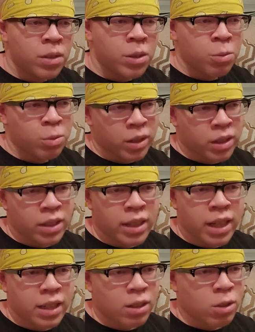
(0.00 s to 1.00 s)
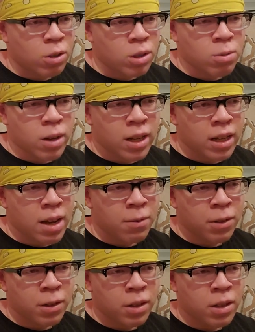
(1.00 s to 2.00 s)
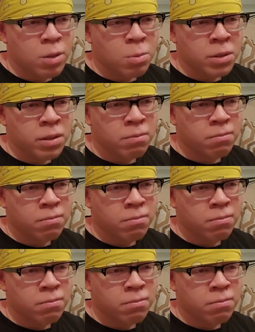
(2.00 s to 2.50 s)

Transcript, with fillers: You really got the whole squad laughing on this one.